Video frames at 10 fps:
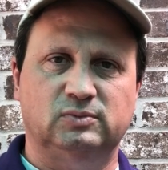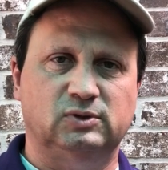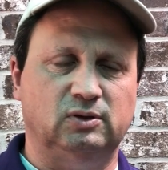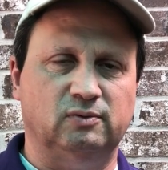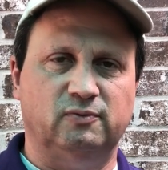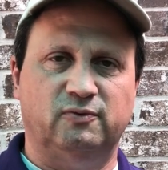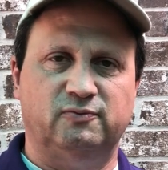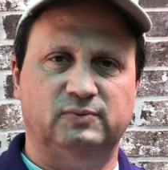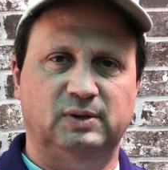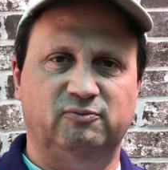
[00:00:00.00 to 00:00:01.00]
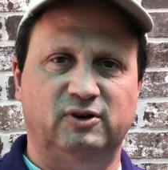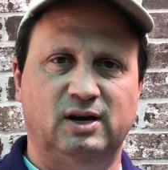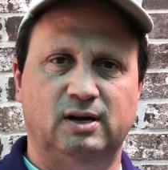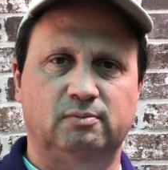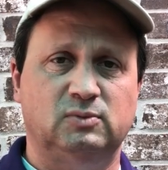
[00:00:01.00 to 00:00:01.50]
You can deep fry
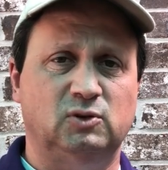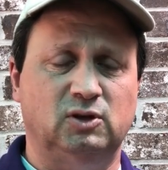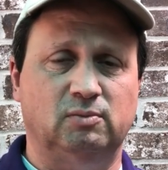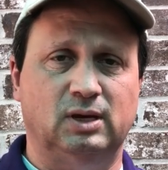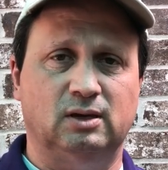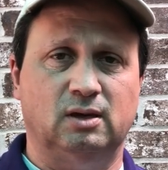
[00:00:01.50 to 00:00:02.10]
them. You can make